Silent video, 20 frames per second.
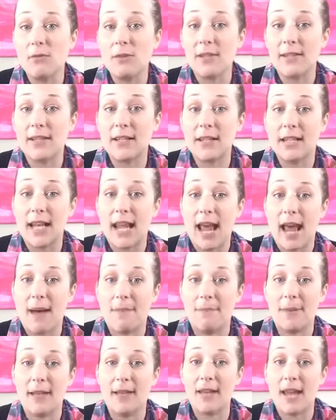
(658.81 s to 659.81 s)
was going to
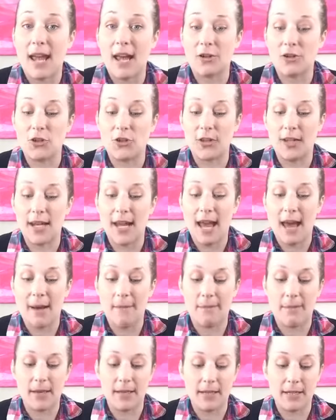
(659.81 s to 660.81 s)
happen actually
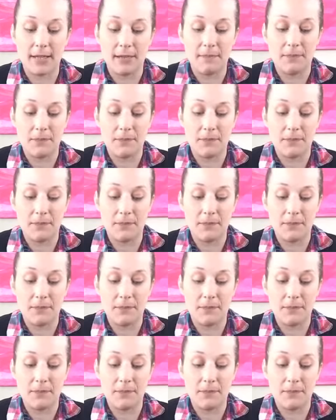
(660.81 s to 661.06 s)
happened.